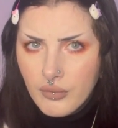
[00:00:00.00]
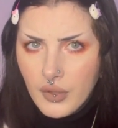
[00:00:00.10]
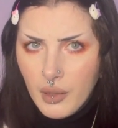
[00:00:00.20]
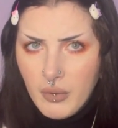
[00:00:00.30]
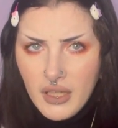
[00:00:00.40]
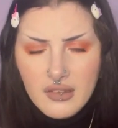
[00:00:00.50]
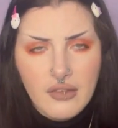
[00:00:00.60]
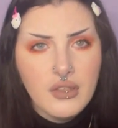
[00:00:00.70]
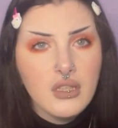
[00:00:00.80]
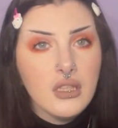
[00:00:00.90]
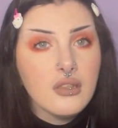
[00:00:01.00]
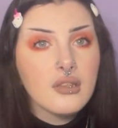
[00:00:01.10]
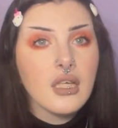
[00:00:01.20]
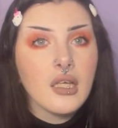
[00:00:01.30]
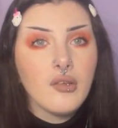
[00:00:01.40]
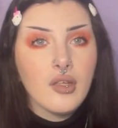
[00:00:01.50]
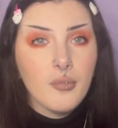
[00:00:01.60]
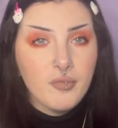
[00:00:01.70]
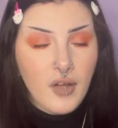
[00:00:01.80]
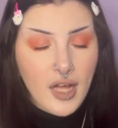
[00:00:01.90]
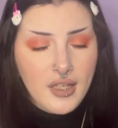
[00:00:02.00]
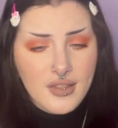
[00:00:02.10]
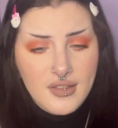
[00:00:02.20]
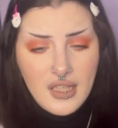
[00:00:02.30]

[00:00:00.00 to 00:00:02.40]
And what I definitely need to take him to the vets.